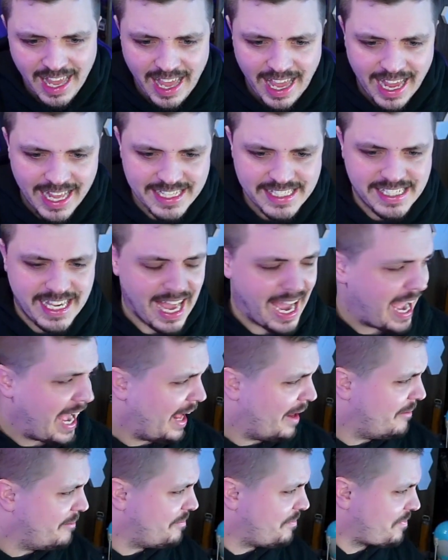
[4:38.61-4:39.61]
It's
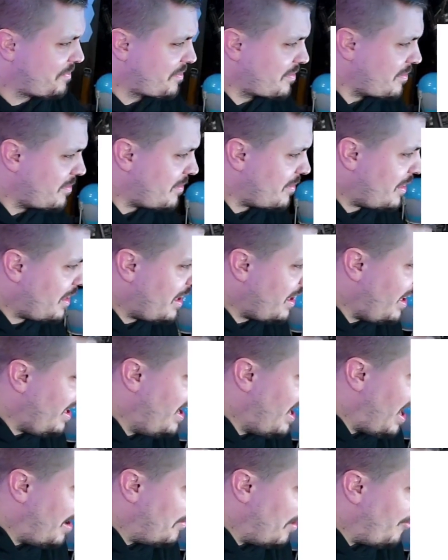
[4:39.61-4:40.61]
got
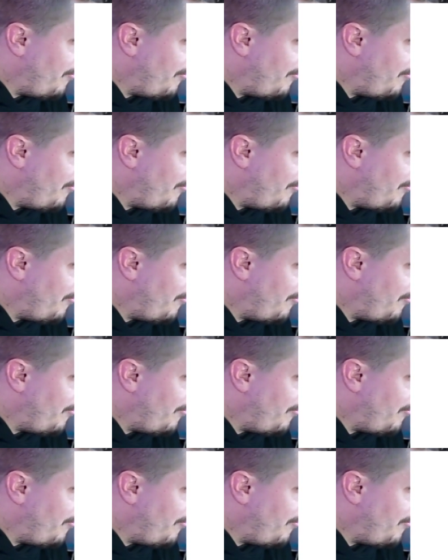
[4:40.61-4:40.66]
um, a